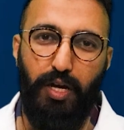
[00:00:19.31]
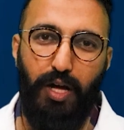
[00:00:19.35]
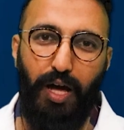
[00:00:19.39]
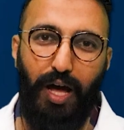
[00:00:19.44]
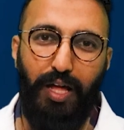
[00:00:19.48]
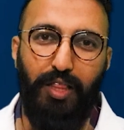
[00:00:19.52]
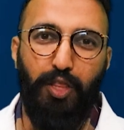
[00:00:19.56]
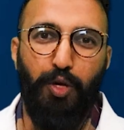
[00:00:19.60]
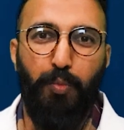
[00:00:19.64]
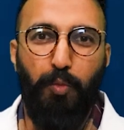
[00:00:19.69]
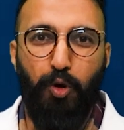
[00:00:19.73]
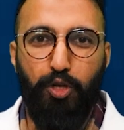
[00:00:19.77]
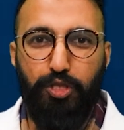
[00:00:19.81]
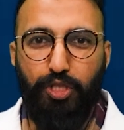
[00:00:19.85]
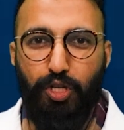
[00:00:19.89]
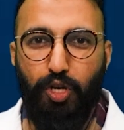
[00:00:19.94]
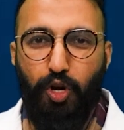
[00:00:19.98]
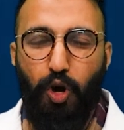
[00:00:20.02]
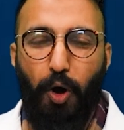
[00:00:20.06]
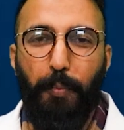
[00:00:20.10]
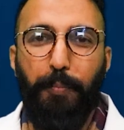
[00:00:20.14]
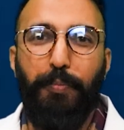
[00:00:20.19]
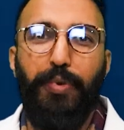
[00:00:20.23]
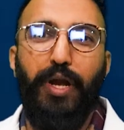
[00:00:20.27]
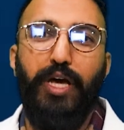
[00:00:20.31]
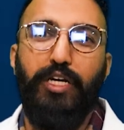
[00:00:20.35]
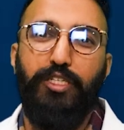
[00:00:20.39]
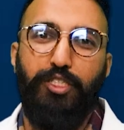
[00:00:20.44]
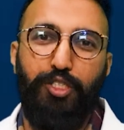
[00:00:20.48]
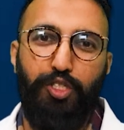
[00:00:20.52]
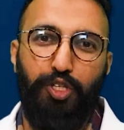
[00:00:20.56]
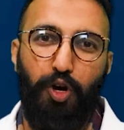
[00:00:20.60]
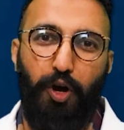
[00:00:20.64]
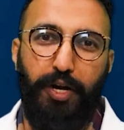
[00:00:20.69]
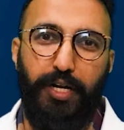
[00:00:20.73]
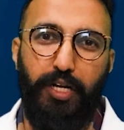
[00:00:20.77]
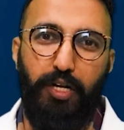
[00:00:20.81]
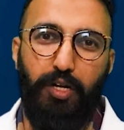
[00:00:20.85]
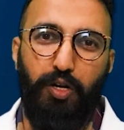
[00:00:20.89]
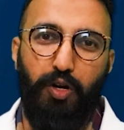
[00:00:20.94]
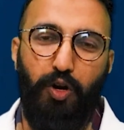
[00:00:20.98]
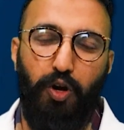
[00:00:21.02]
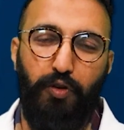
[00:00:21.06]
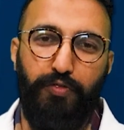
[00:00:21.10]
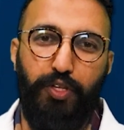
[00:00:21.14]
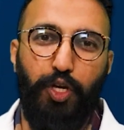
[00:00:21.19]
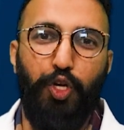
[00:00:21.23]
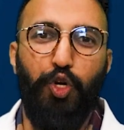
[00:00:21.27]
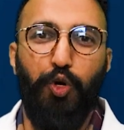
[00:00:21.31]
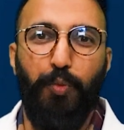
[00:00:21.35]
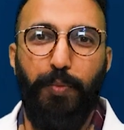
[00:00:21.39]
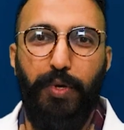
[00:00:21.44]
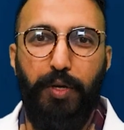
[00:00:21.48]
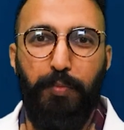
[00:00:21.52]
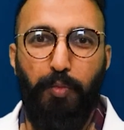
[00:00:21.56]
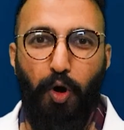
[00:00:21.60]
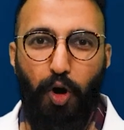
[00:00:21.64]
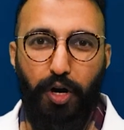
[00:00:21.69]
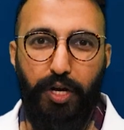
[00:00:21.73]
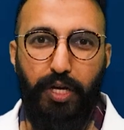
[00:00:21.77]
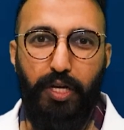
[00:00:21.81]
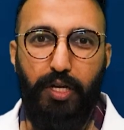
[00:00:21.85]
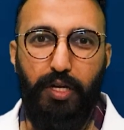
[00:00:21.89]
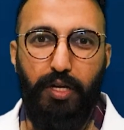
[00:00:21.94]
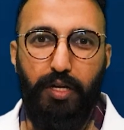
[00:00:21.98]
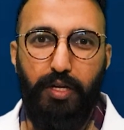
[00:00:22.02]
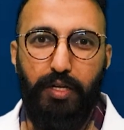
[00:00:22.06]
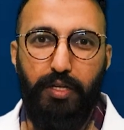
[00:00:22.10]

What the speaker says: and the most complex joint of the human body.